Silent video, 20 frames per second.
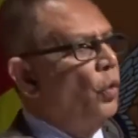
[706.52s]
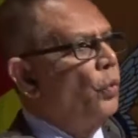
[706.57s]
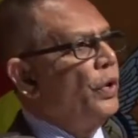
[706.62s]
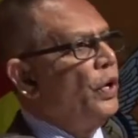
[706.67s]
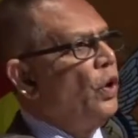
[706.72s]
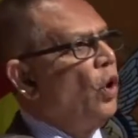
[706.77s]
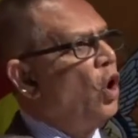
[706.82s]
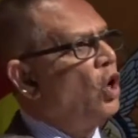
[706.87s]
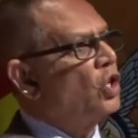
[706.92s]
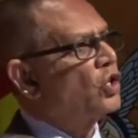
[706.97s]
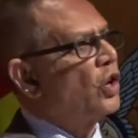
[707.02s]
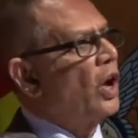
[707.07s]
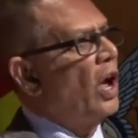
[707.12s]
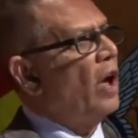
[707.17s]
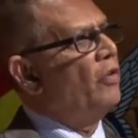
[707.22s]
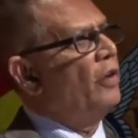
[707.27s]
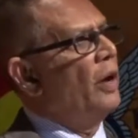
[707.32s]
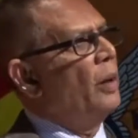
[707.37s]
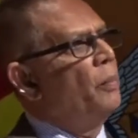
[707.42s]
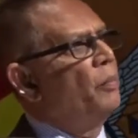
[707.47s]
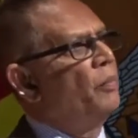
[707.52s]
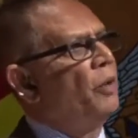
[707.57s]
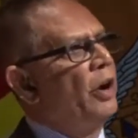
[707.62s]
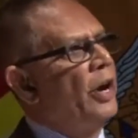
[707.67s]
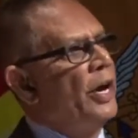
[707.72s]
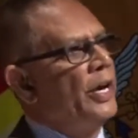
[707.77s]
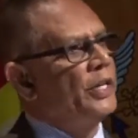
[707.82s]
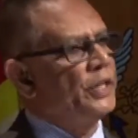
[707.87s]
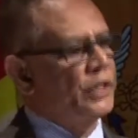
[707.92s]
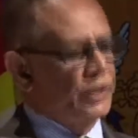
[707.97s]
We also have
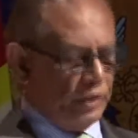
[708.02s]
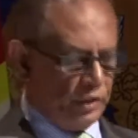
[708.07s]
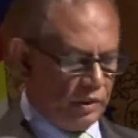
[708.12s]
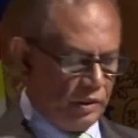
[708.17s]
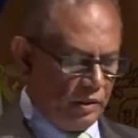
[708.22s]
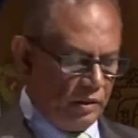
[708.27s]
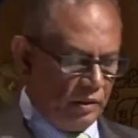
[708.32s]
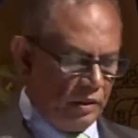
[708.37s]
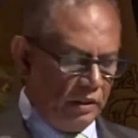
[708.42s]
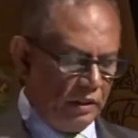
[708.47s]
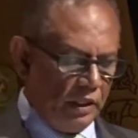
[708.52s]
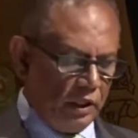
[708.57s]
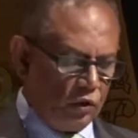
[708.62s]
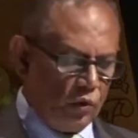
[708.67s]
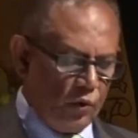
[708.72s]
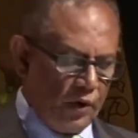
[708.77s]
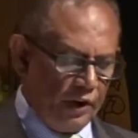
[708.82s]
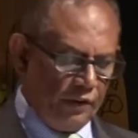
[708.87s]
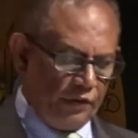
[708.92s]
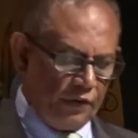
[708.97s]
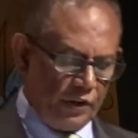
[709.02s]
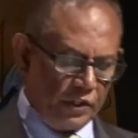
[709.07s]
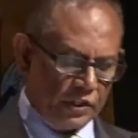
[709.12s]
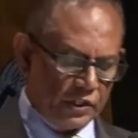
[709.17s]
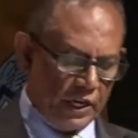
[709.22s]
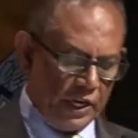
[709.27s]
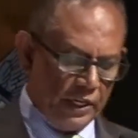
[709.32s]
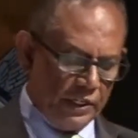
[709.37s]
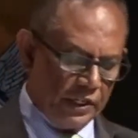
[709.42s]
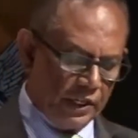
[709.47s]
embraced the
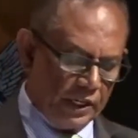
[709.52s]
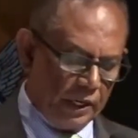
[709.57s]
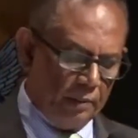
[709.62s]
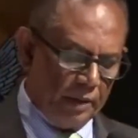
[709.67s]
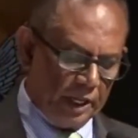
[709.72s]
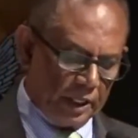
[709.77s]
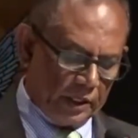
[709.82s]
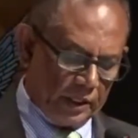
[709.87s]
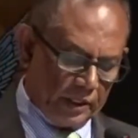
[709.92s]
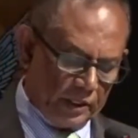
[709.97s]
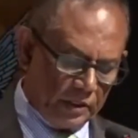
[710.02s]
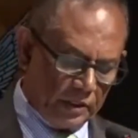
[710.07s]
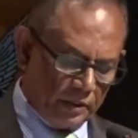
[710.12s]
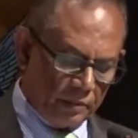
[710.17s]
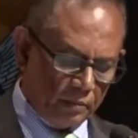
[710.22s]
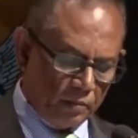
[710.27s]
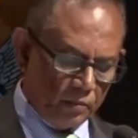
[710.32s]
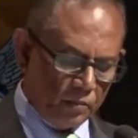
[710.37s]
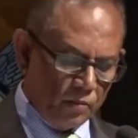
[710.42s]
21st century methods.